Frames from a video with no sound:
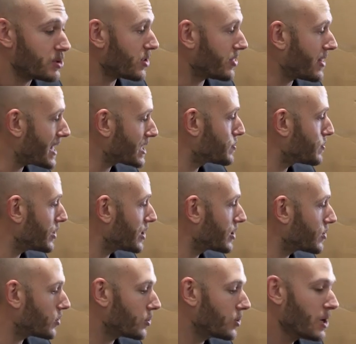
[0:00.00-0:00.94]
So that's pretty
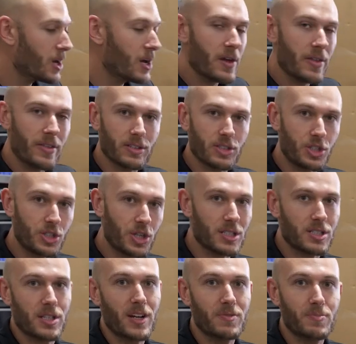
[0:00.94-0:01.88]
cool. There's
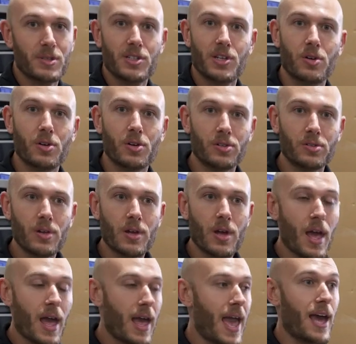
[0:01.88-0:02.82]
just enough material
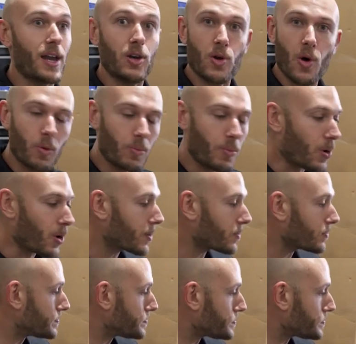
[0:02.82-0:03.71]
and no more.